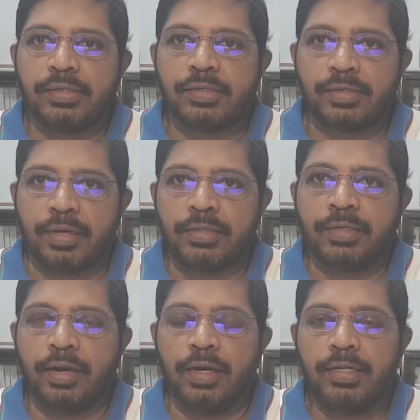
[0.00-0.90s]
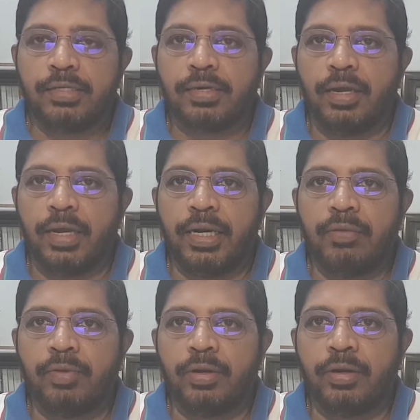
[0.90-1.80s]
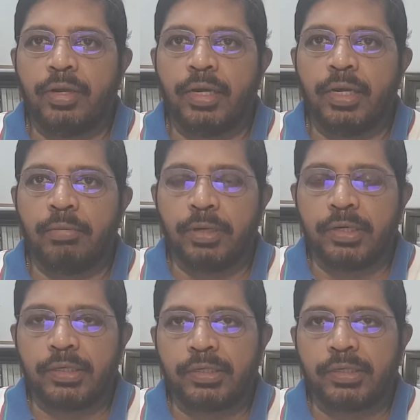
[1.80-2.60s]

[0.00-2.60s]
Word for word: structuralist and even a hermit.